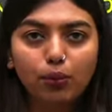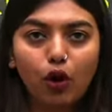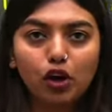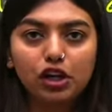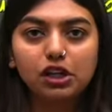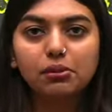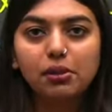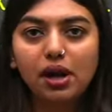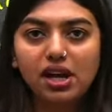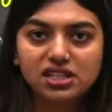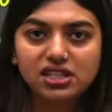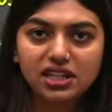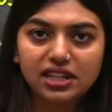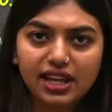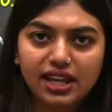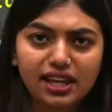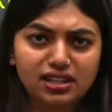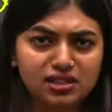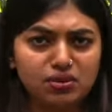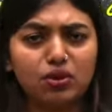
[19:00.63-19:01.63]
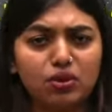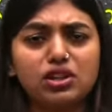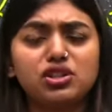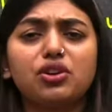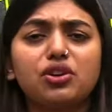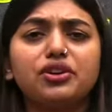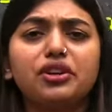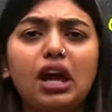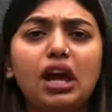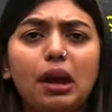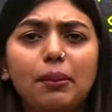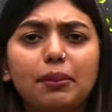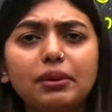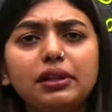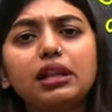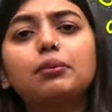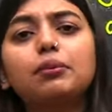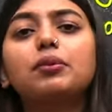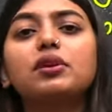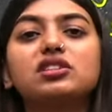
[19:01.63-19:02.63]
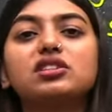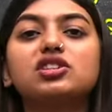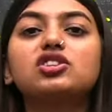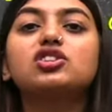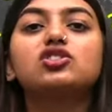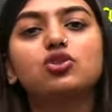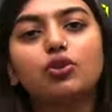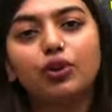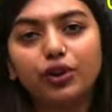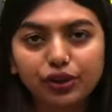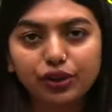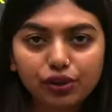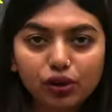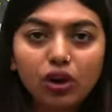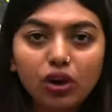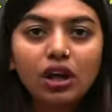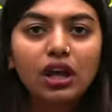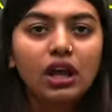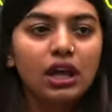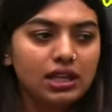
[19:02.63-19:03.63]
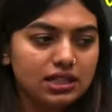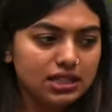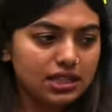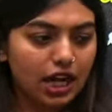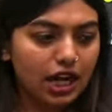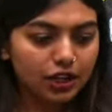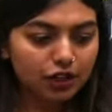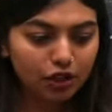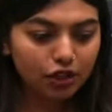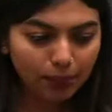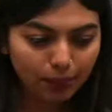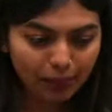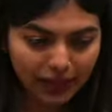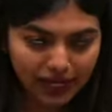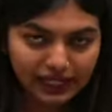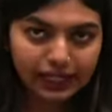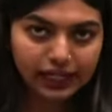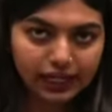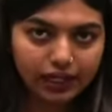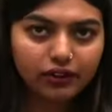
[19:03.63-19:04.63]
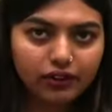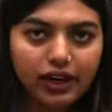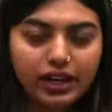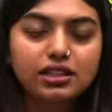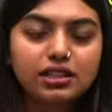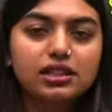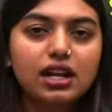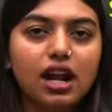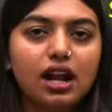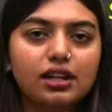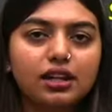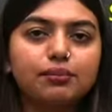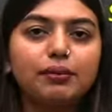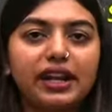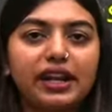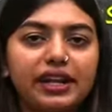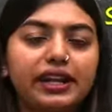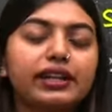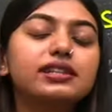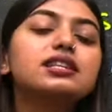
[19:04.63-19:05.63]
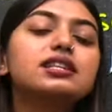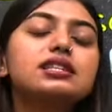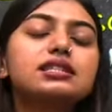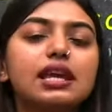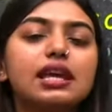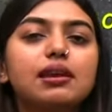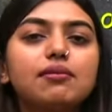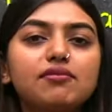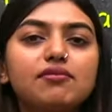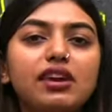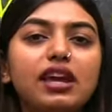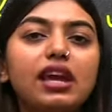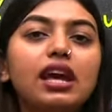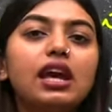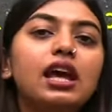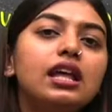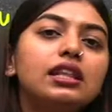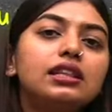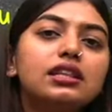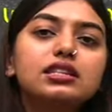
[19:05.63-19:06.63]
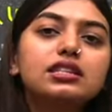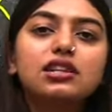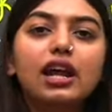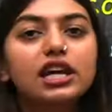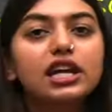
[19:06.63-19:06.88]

body mass index. What is going to happen? That person is going to start, you know, bending, right? Start bending. So, same way this